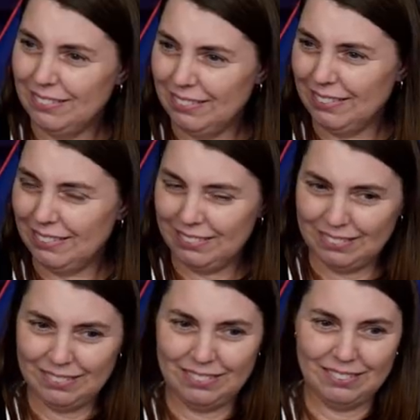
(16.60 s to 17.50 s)

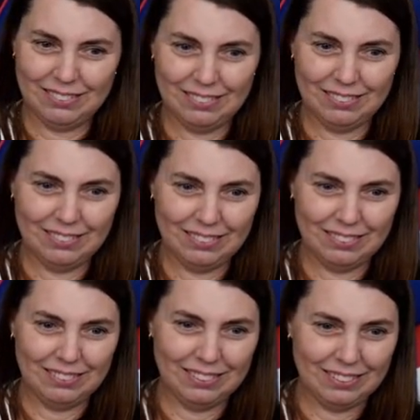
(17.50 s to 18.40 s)

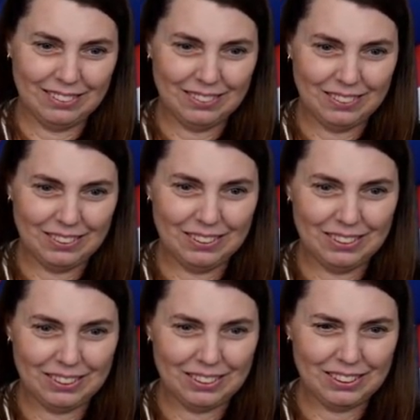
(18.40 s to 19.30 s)

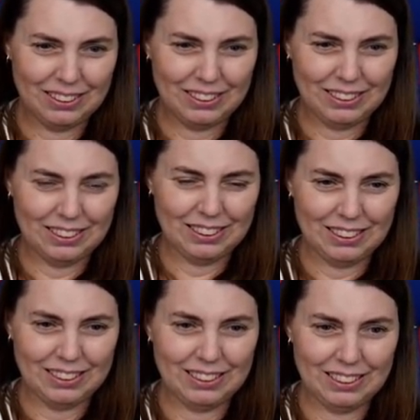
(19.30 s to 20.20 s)

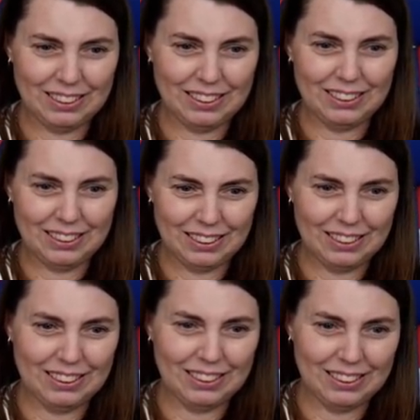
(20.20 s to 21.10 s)

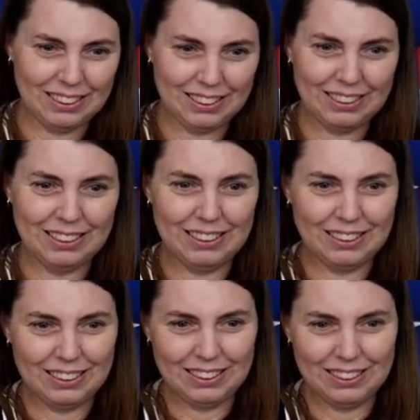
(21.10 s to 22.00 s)

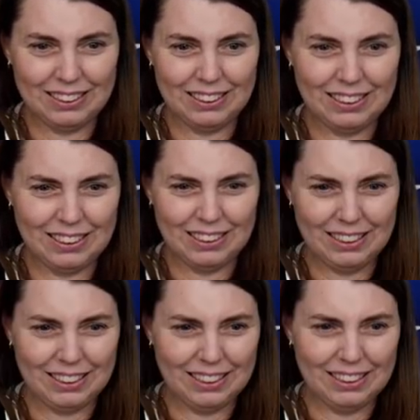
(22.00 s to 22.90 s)

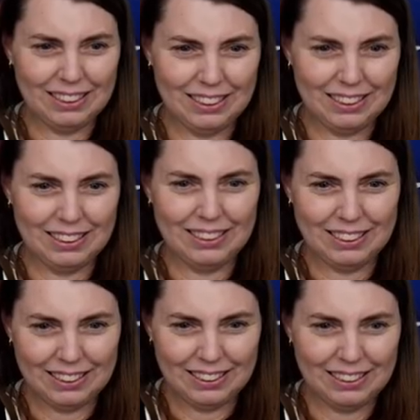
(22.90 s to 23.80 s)

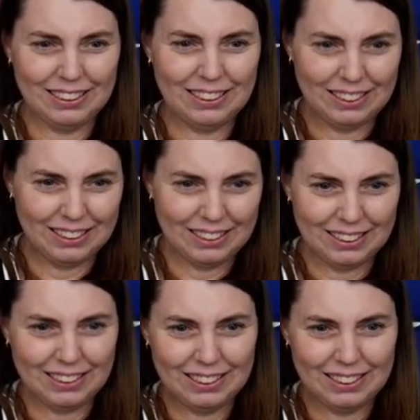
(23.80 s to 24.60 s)
[no speech]